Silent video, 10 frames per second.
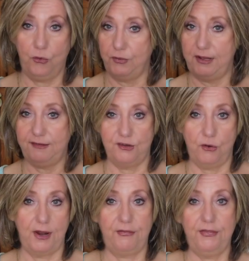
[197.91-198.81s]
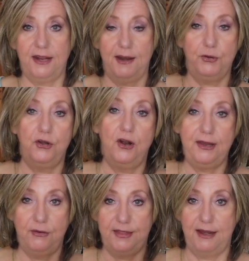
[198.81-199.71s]
grease no nothing and I put it on
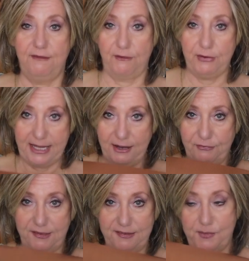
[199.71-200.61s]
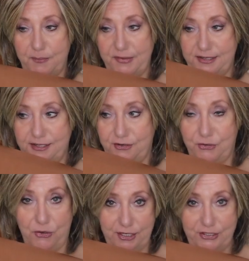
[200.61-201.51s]
here and then I very carefully sometimes I take
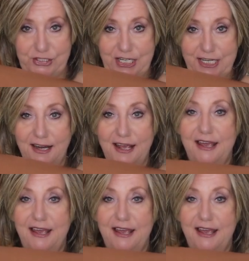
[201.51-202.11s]
cookie sheet